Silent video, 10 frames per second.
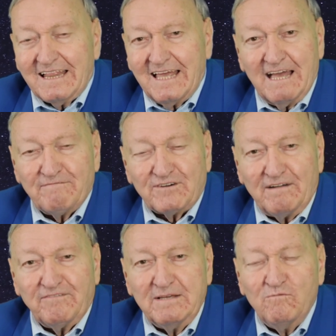They have
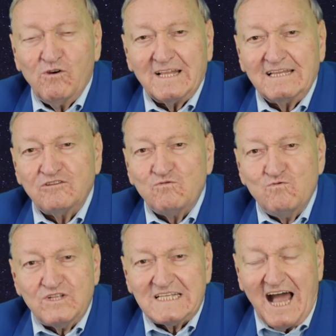roughly more than
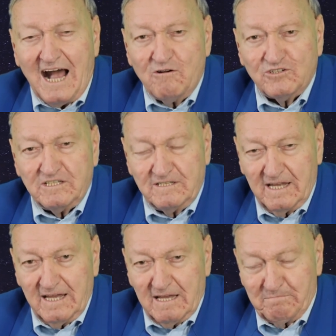2,000
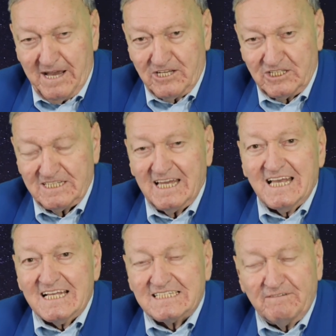pages,
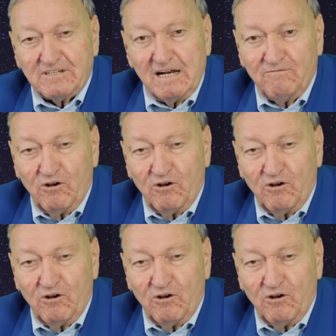several